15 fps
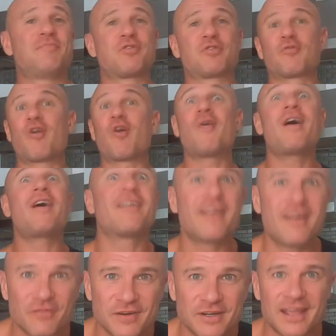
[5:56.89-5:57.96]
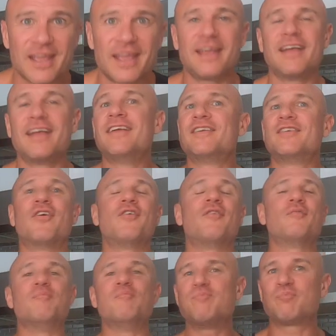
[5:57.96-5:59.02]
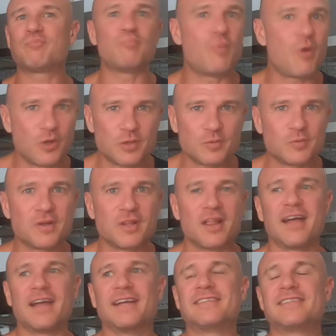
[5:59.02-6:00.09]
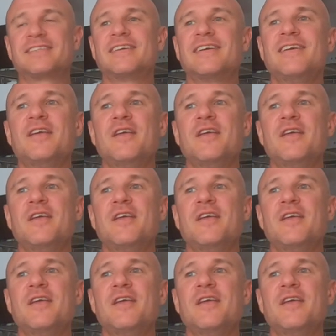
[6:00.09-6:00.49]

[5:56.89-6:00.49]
throw out every day to multiple clients,